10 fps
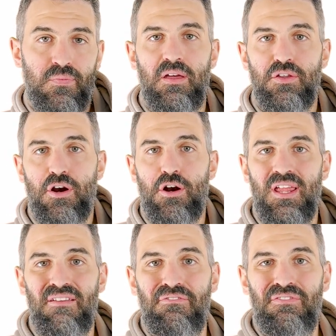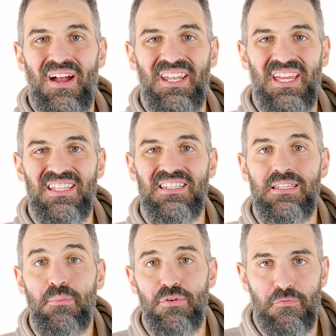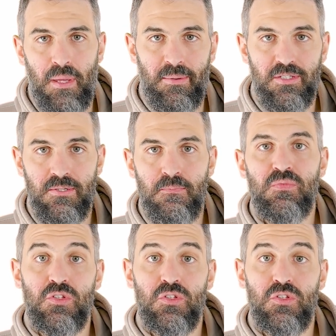There are a finite number of payments,